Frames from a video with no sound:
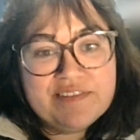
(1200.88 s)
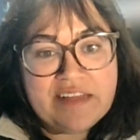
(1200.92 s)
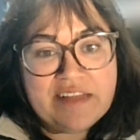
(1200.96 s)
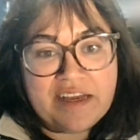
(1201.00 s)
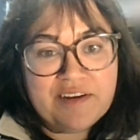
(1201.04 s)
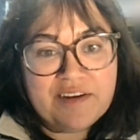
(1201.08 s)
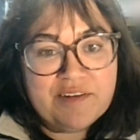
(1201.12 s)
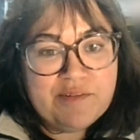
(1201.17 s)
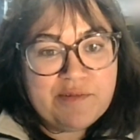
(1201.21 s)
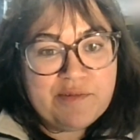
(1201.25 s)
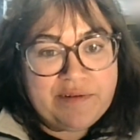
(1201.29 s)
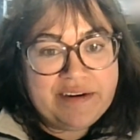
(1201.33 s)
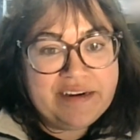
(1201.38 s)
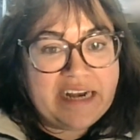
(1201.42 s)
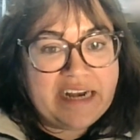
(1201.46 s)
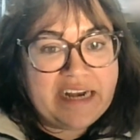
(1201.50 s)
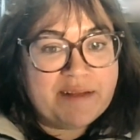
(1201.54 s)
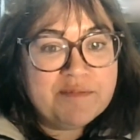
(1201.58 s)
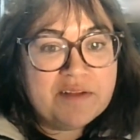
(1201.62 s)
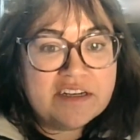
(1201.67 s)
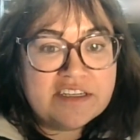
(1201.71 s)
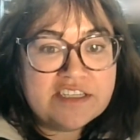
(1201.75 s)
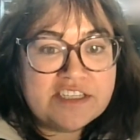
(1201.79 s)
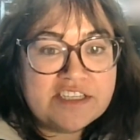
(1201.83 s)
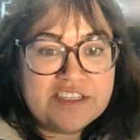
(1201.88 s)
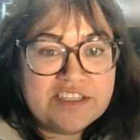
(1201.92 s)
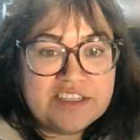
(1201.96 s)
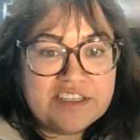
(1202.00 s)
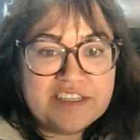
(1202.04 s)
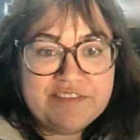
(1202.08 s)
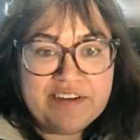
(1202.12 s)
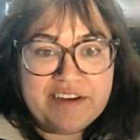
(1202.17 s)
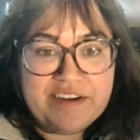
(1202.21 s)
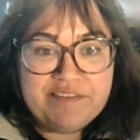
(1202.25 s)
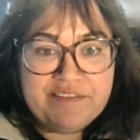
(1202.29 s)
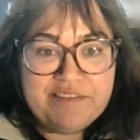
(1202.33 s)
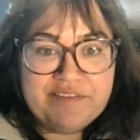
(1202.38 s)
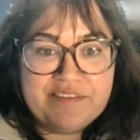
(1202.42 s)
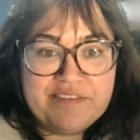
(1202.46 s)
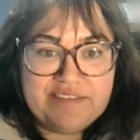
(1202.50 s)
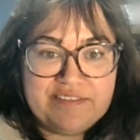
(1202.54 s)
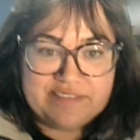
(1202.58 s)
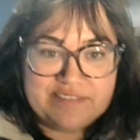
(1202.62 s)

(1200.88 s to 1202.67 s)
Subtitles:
lungwort, I'm not sure if I've